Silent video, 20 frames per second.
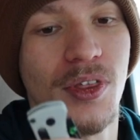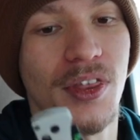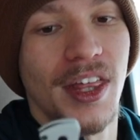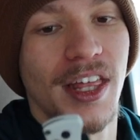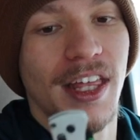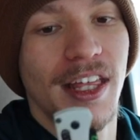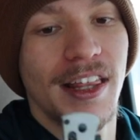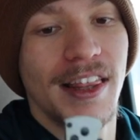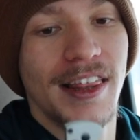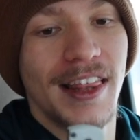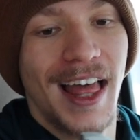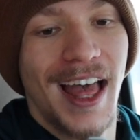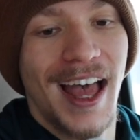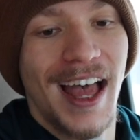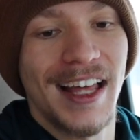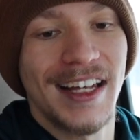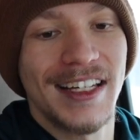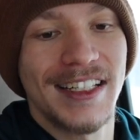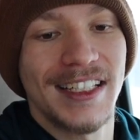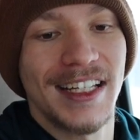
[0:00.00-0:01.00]
think
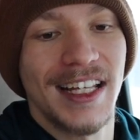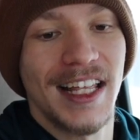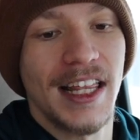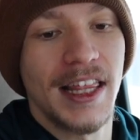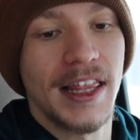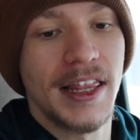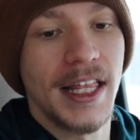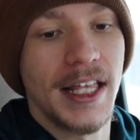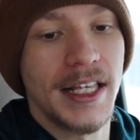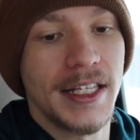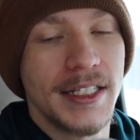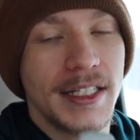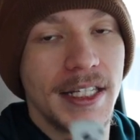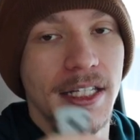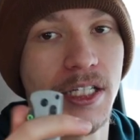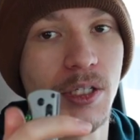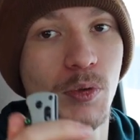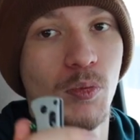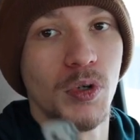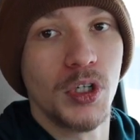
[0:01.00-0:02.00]
that this
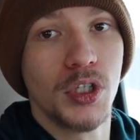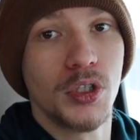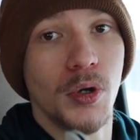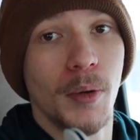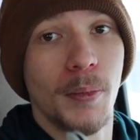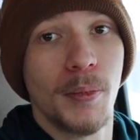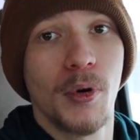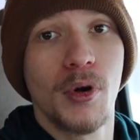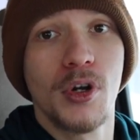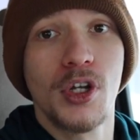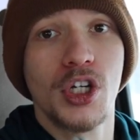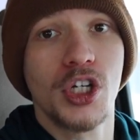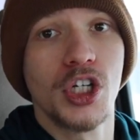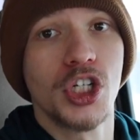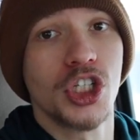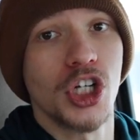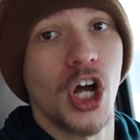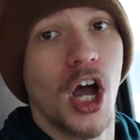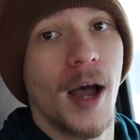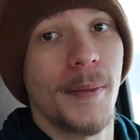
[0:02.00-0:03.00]
would do a pretty
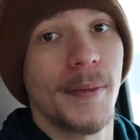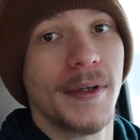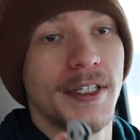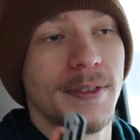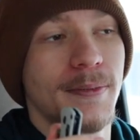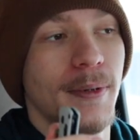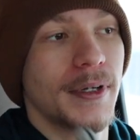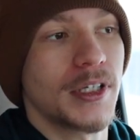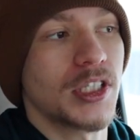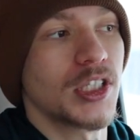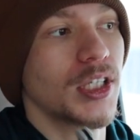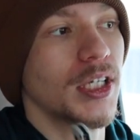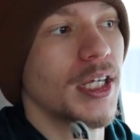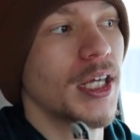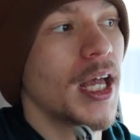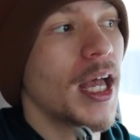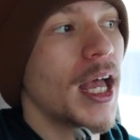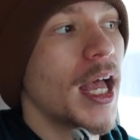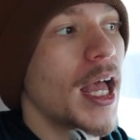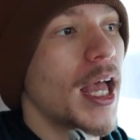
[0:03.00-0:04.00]
good job, especially